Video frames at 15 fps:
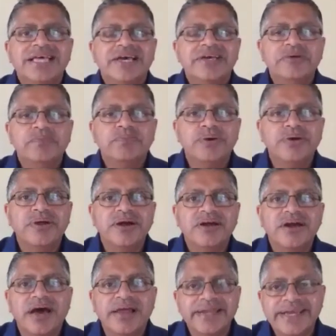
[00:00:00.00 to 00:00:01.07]
that you put on
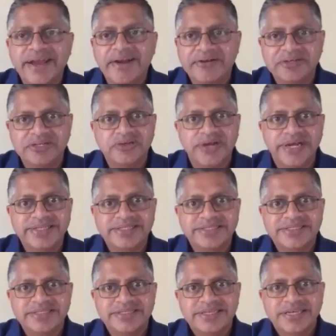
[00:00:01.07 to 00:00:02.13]
godly character traits